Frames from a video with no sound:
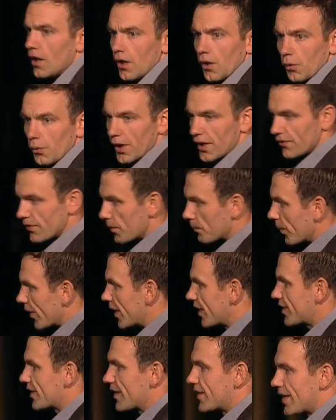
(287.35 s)
We have in
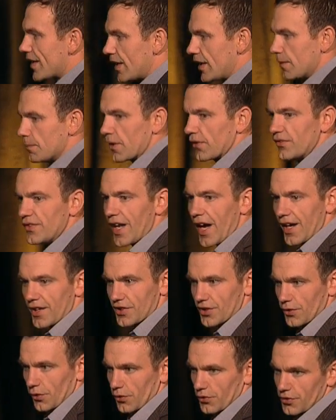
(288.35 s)
place a team of
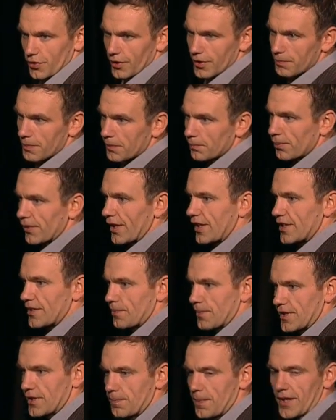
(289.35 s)
national treatment
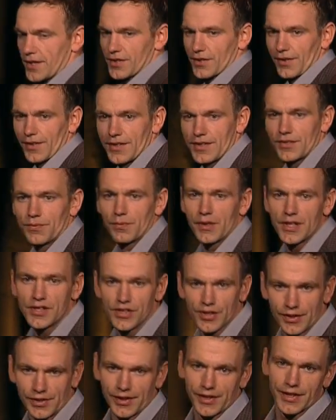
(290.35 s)
placement specialists
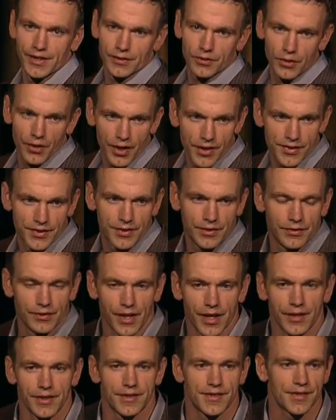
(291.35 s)
regionally across the
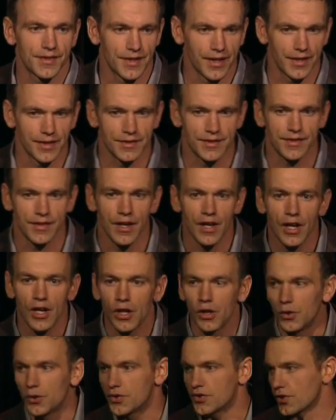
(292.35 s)
United States
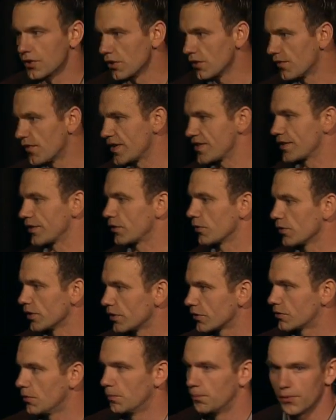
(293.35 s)
who serve as the
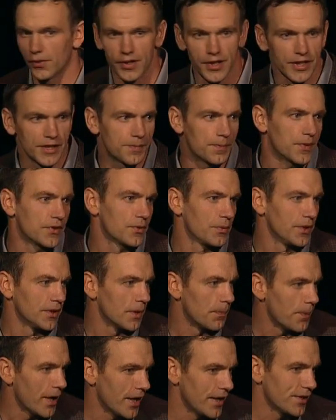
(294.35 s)
critical bridge between
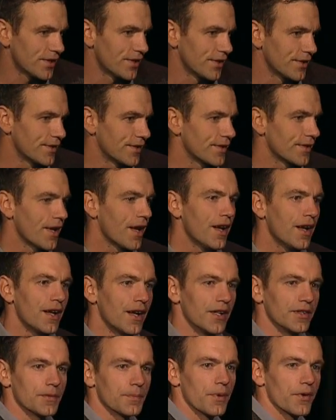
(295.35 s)
the patients
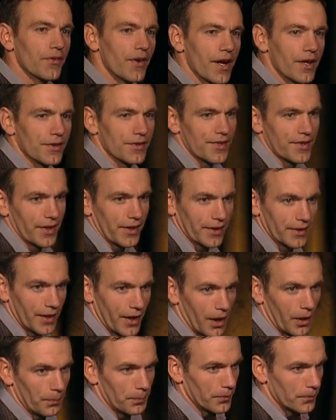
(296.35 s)
and the providers that can
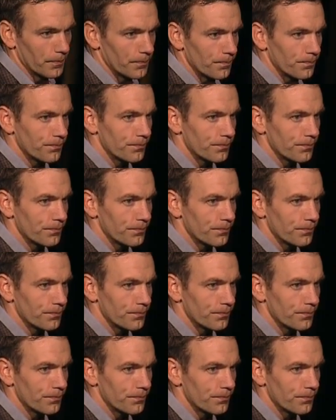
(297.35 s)
help them.